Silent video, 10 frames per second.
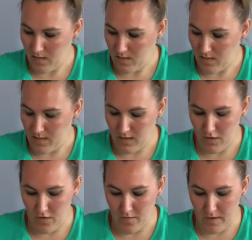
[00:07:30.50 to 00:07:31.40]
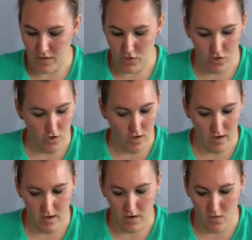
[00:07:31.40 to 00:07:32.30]
The center of my shirt,
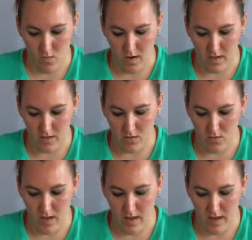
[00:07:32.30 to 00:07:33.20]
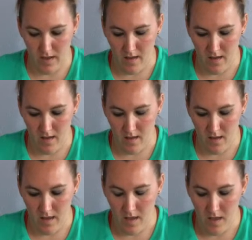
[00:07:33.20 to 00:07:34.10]
and I don't want it too high.
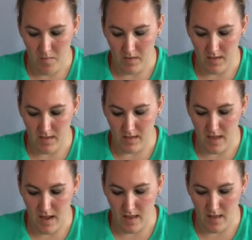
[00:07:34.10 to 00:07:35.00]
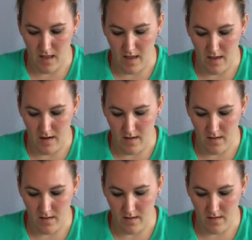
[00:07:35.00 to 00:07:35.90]
But this neckline
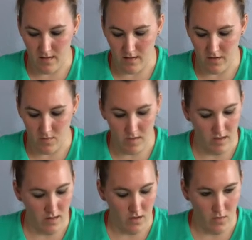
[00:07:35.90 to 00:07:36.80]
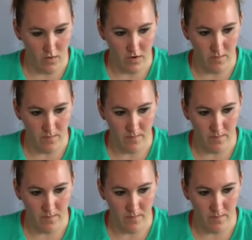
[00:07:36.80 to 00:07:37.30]
is a little bit lower.